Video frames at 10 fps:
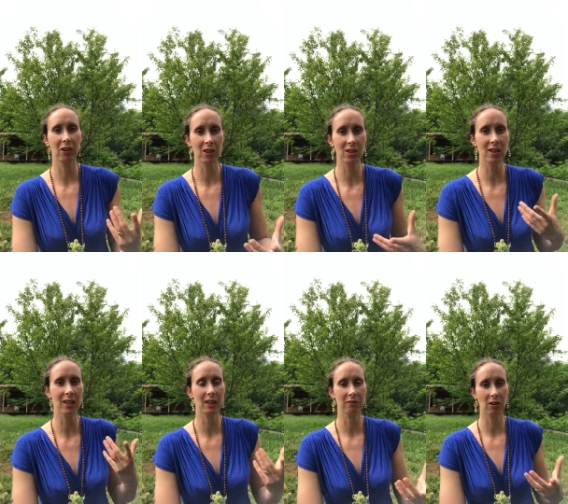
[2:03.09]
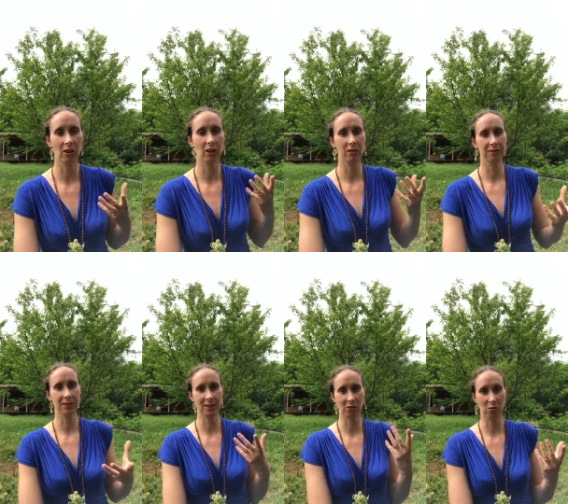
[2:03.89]
functioning of our
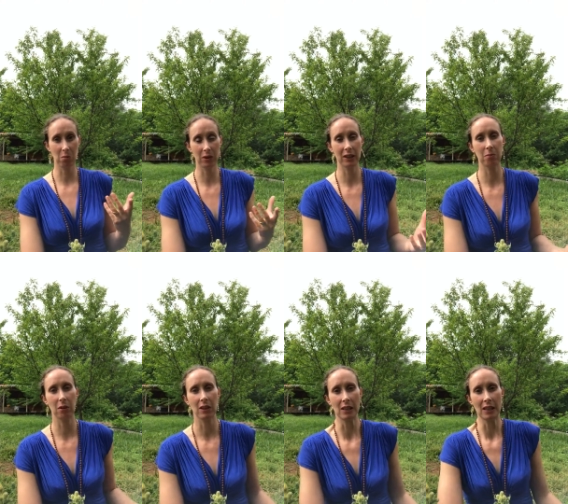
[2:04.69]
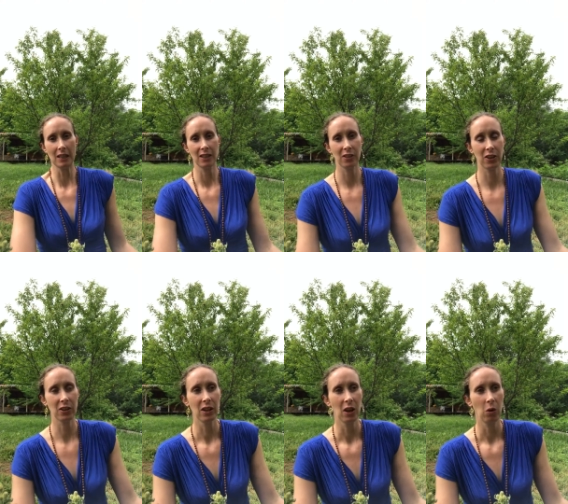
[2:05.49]
physical body, but you
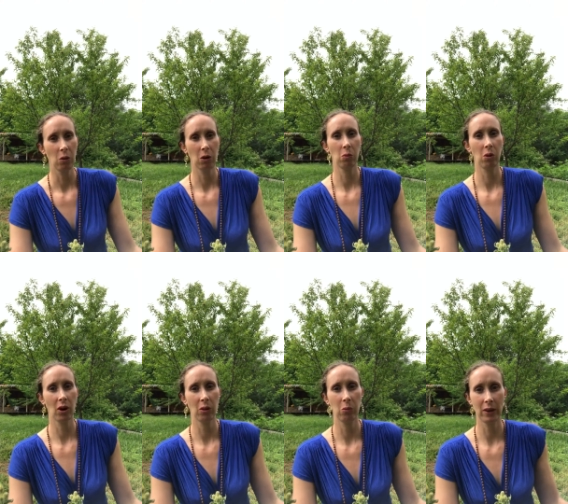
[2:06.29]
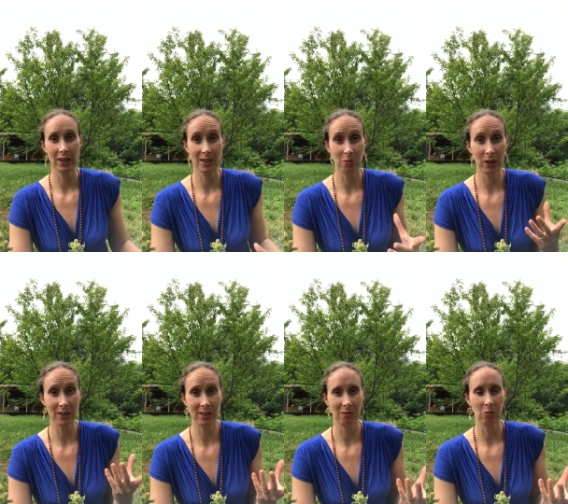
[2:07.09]
know, what what is
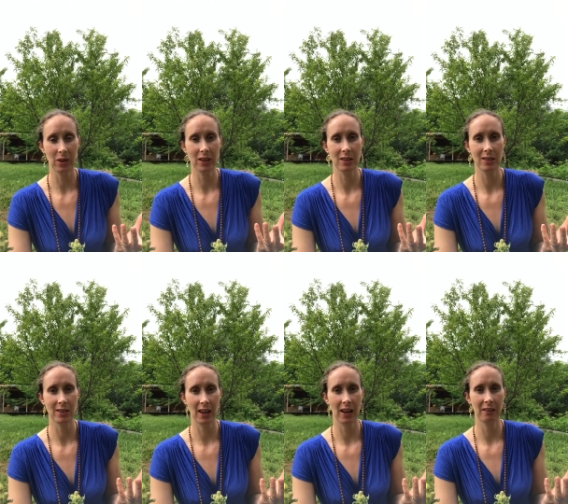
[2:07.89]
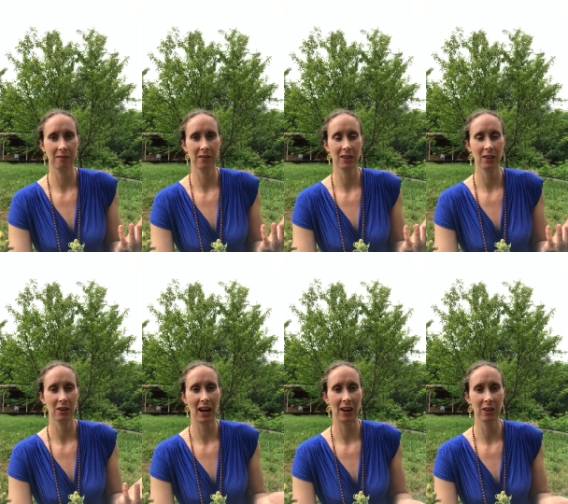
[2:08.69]
wisdom? What is um, you
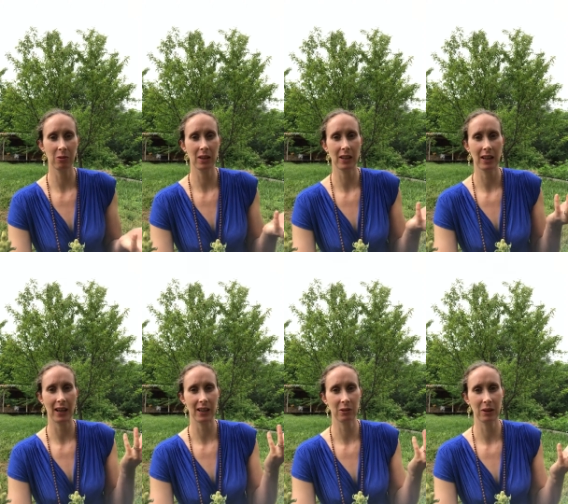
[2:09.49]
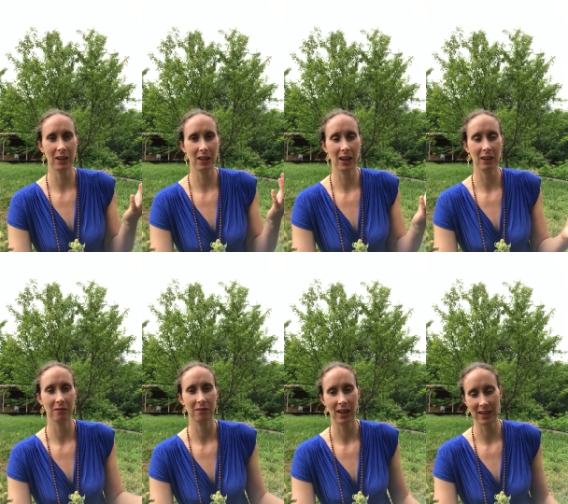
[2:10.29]
know, how do we how do we
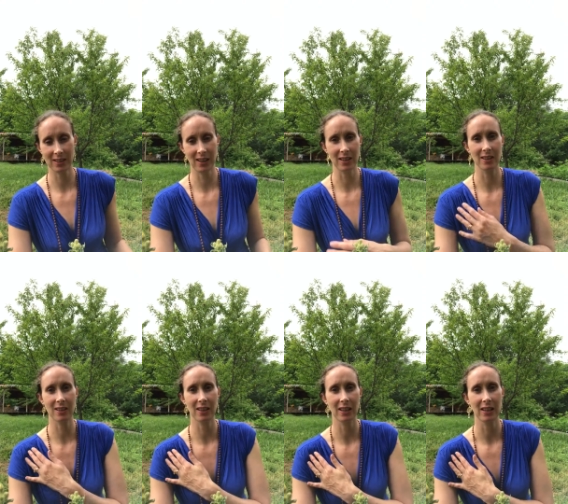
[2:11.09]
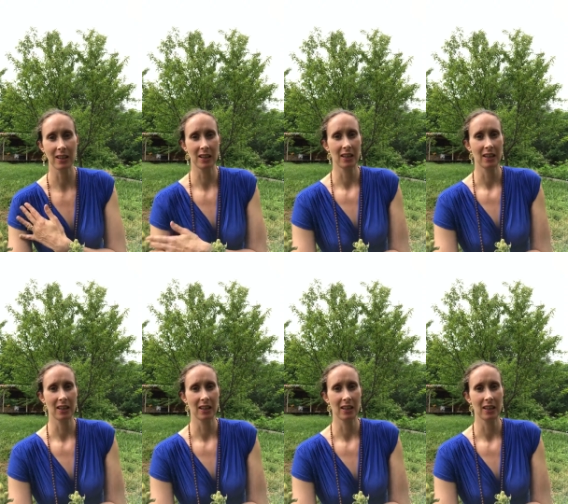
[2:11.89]
um, access the